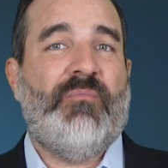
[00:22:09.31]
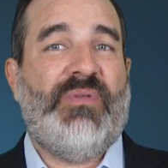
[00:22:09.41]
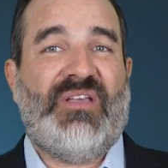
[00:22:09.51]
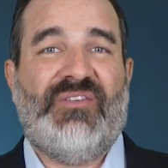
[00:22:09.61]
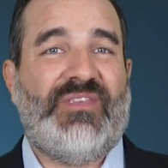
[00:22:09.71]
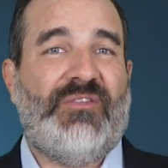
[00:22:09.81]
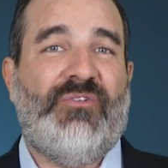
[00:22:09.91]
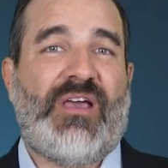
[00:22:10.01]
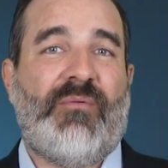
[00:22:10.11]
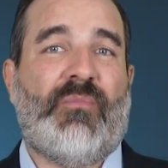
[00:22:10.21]
because they do
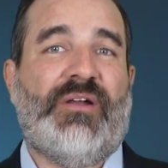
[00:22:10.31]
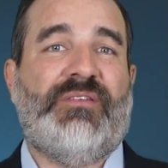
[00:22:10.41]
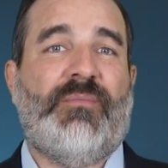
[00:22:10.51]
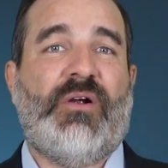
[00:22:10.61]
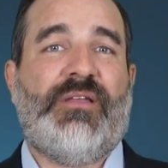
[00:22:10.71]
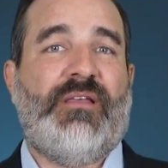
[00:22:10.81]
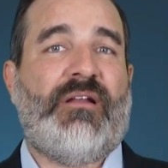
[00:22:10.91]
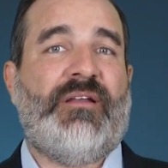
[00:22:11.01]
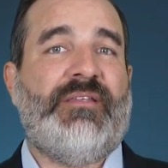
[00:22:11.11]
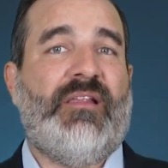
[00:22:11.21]
not mark to market
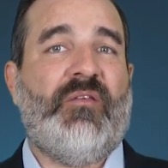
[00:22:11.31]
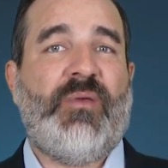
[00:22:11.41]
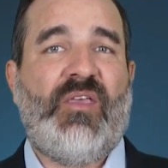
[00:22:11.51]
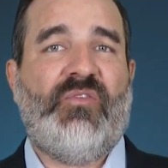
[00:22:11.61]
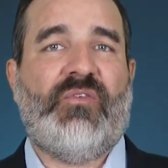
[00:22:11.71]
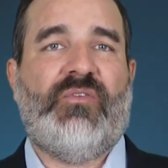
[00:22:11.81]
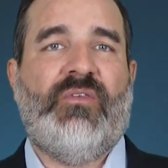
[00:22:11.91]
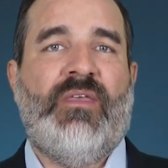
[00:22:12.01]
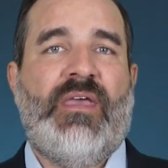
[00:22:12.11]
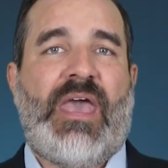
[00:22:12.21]
on a daily basis
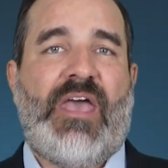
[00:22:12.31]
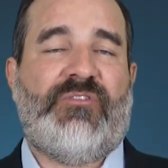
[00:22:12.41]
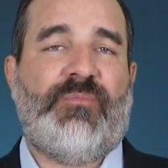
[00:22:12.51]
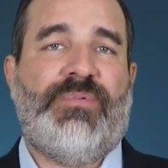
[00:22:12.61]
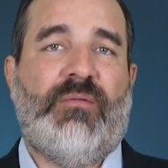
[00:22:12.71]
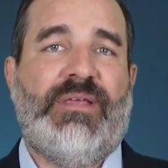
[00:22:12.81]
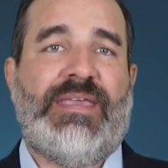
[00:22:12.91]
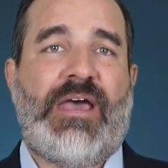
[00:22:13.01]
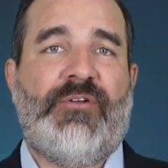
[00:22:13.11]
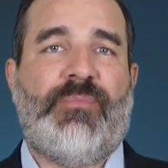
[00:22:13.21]
as their public
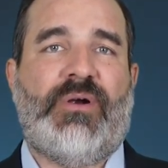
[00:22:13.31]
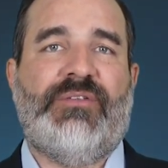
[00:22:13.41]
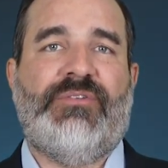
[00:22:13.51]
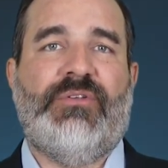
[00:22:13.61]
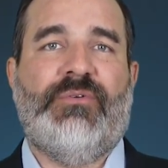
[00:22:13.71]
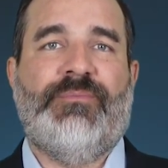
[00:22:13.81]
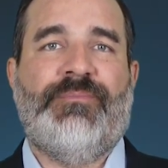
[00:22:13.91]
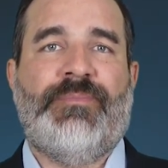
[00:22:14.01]
counterparts do.